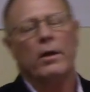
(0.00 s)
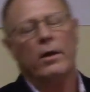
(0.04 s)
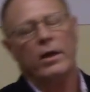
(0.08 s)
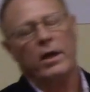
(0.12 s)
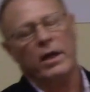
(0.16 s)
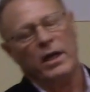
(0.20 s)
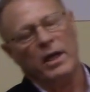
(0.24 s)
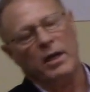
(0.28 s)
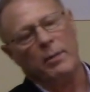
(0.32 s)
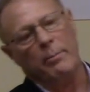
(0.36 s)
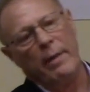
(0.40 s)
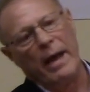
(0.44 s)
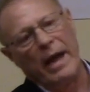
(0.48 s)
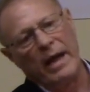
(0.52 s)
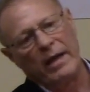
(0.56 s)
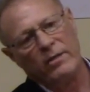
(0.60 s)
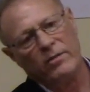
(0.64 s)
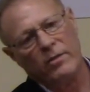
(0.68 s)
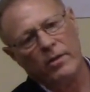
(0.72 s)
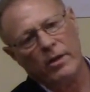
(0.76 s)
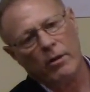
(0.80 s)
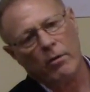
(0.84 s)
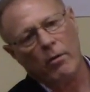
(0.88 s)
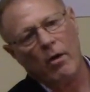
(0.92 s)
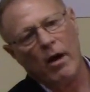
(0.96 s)
They're going to get back to
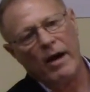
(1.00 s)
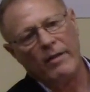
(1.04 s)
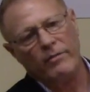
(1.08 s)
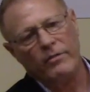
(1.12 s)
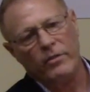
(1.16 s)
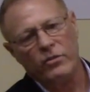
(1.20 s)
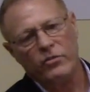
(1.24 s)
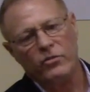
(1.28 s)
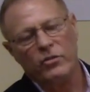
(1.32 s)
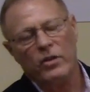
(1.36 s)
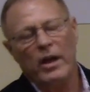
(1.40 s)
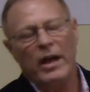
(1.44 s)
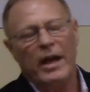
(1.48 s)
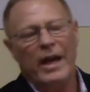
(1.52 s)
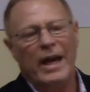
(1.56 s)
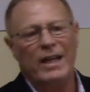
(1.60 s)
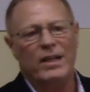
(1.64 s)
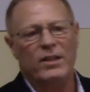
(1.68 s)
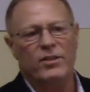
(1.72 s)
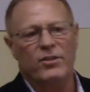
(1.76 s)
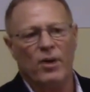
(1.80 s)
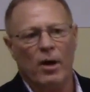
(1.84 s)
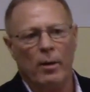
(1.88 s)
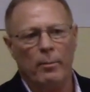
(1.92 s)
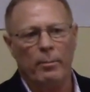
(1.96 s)
their office and
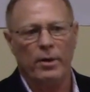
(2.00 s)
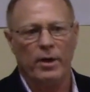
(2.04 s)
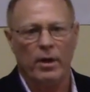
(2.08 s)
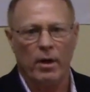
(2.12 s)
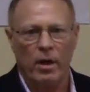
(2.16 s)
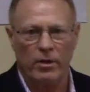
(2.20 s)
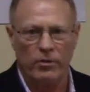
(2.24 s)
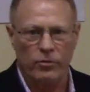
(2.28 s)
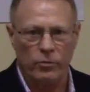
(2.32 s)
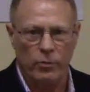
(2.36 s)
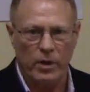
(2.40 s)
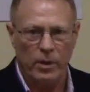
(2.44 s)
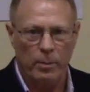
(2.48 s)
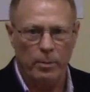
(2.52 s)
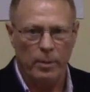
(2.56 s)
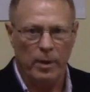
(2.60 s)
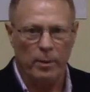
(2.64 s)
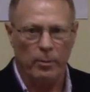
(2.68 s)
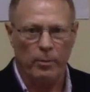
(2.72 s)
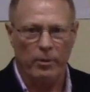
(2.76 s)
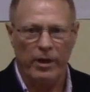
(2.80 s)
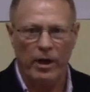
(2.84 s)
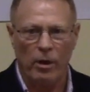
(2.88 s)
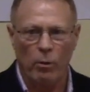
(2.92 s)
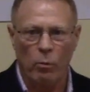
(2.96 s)
dump it on three
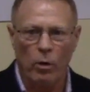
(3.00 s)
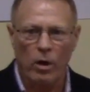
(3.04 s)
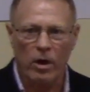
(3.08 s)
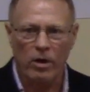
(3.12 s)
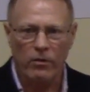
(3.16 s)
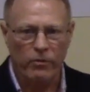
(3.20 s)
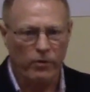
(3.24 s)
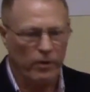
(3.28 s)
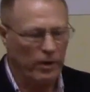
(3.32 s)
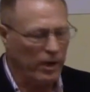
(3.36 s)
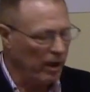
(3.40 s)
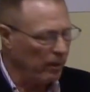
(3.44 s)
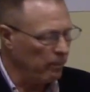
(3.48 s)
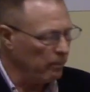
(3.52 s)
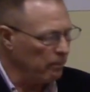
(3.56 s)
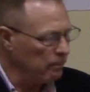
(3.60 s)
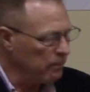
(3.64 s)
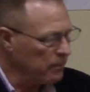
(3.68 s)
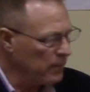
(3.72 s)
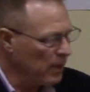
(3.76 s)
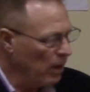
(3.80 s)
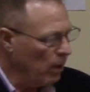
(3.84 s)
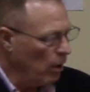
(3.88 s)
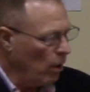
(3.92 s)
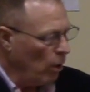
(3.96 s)
people that work for them.
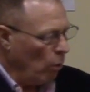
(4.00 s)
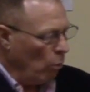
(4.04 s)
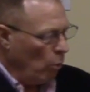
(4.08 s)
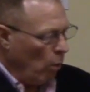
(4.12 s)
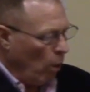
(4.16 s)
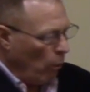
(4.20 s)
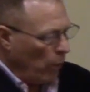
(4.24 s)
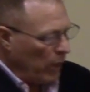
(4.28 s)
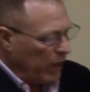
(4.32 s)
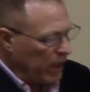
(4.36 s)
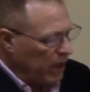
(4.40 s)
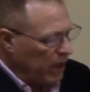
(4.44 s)
What we